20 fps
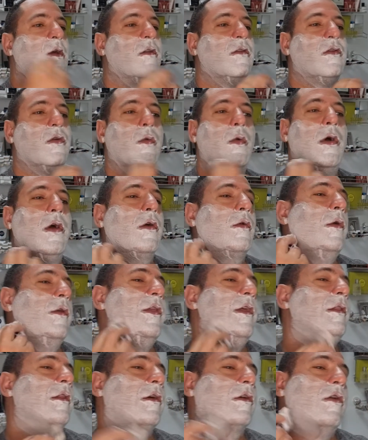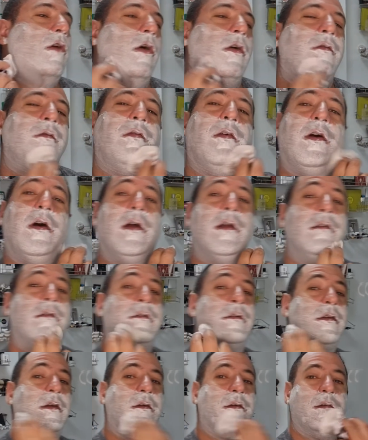to work within the
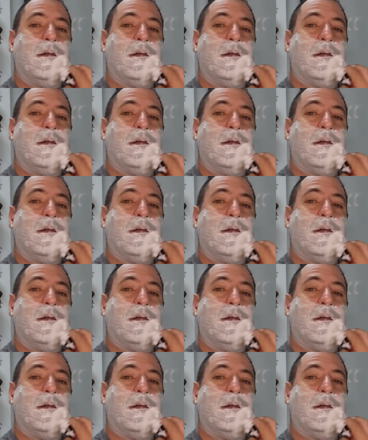confines